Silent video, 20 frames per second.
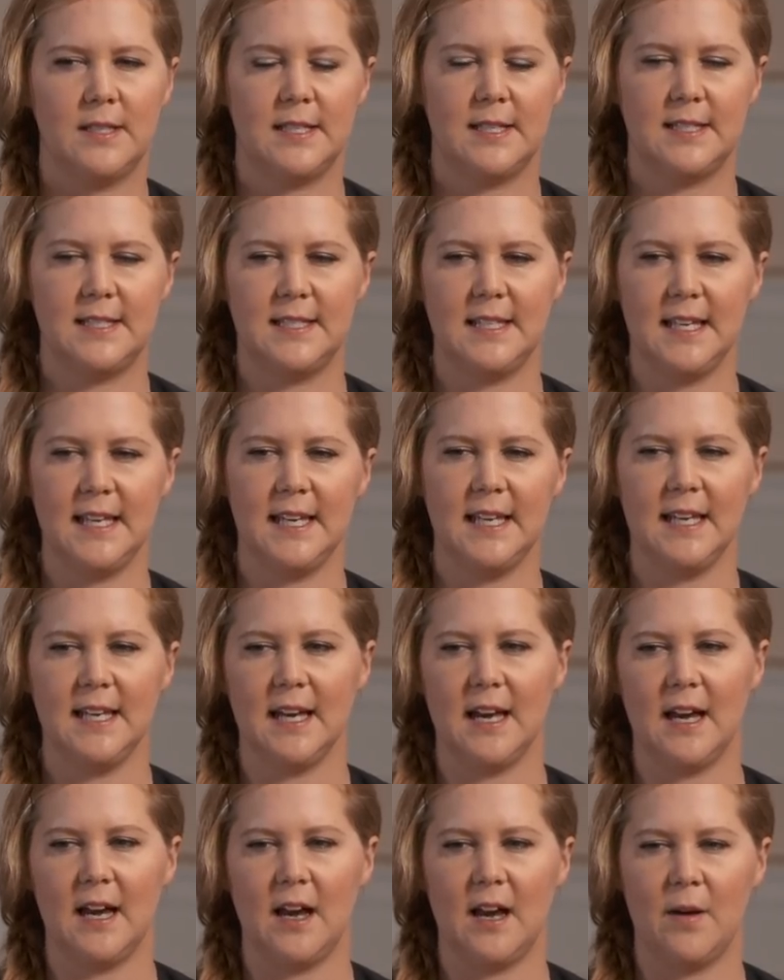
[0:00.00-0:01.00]
to
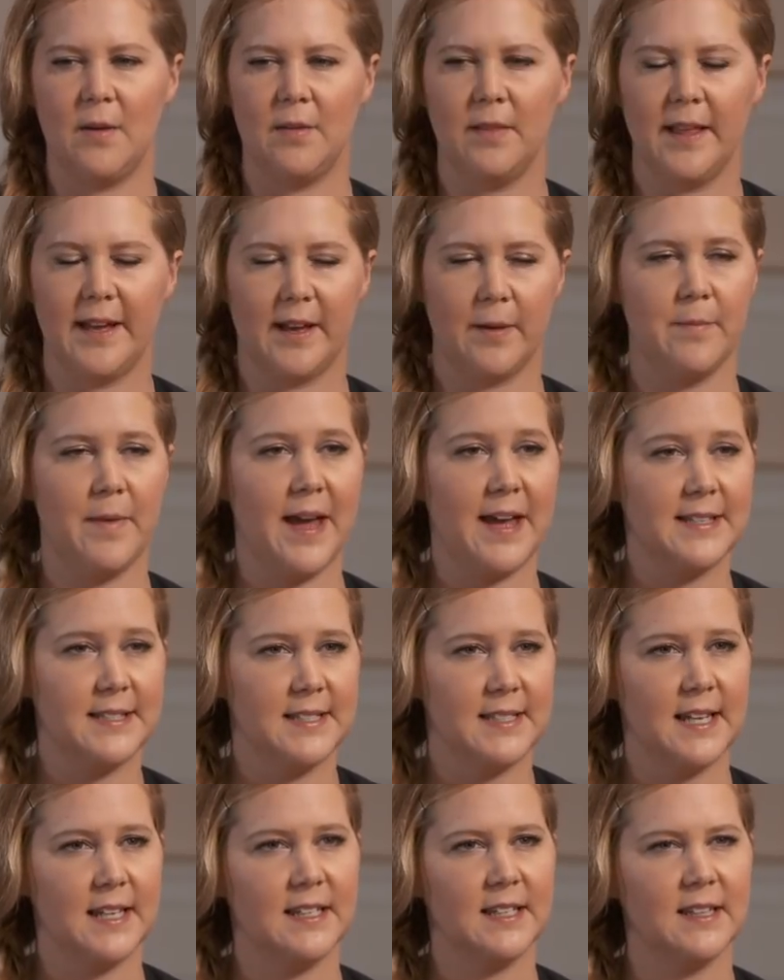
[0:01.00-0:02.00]
see, like, a
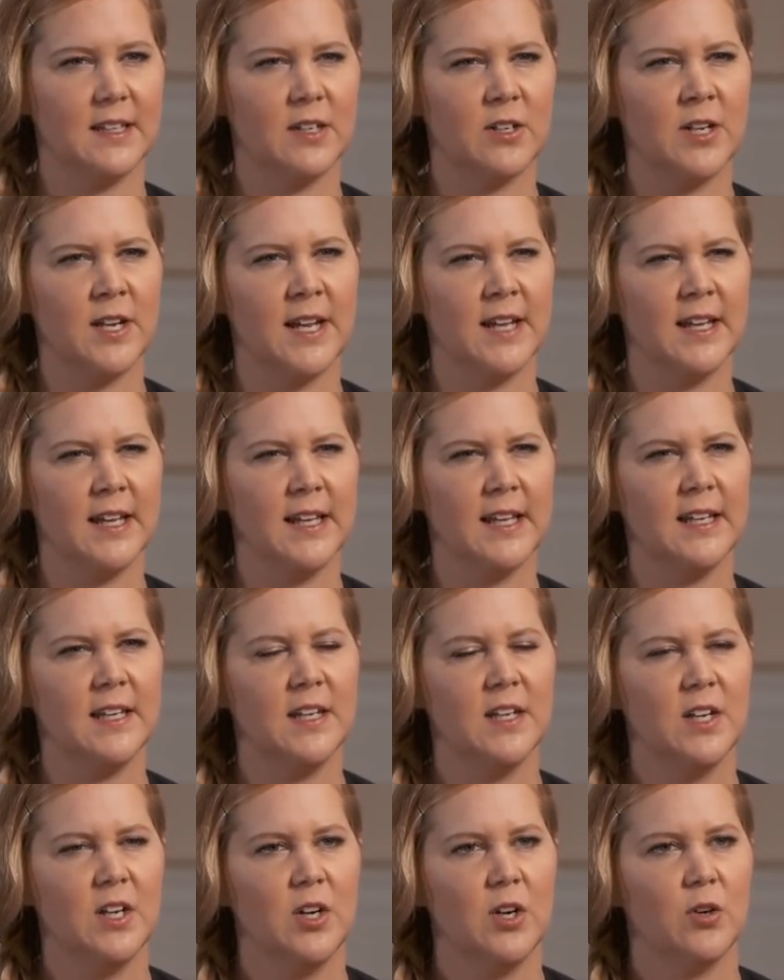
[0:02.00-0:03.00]
man standing there
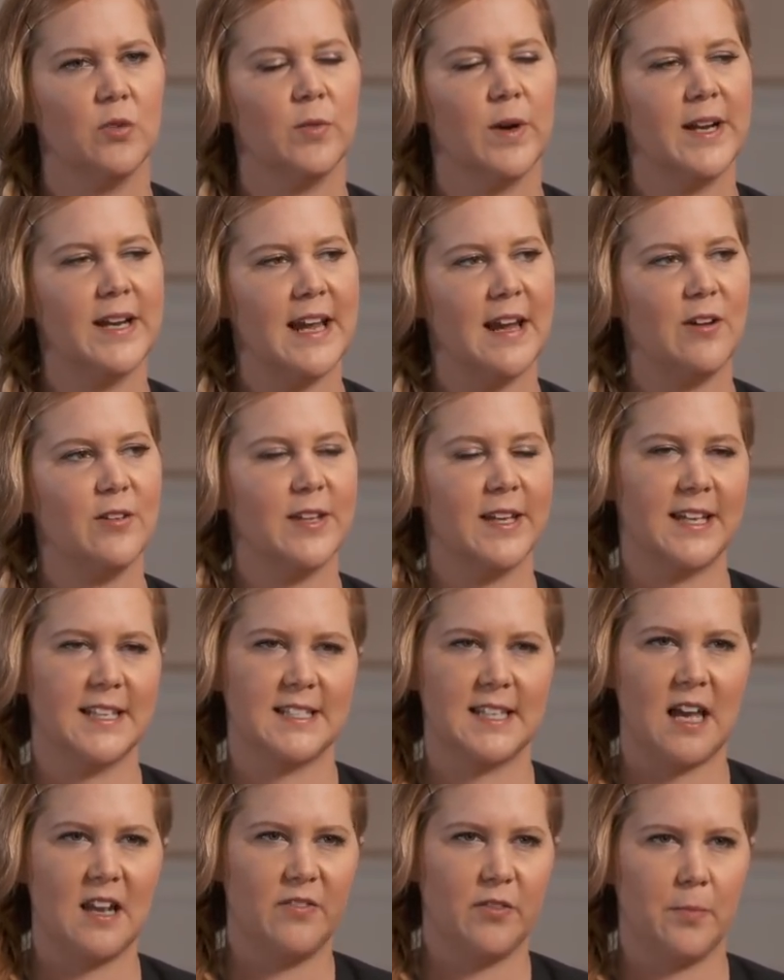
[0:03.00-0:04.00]
naked right now, like,
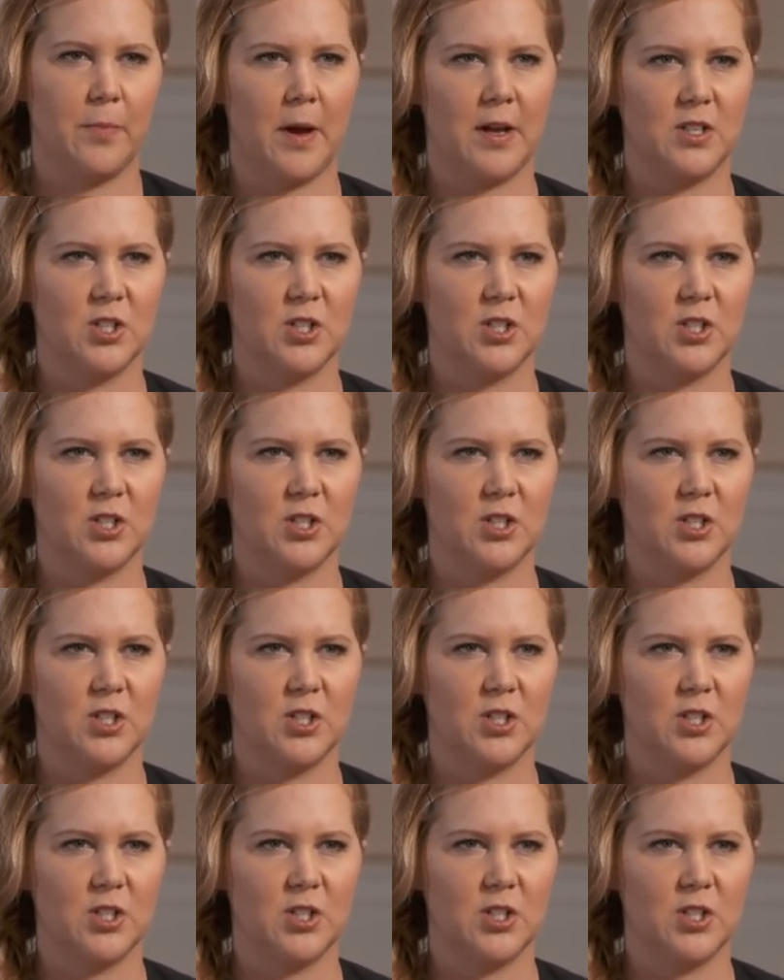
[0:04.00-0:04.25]
is kind of a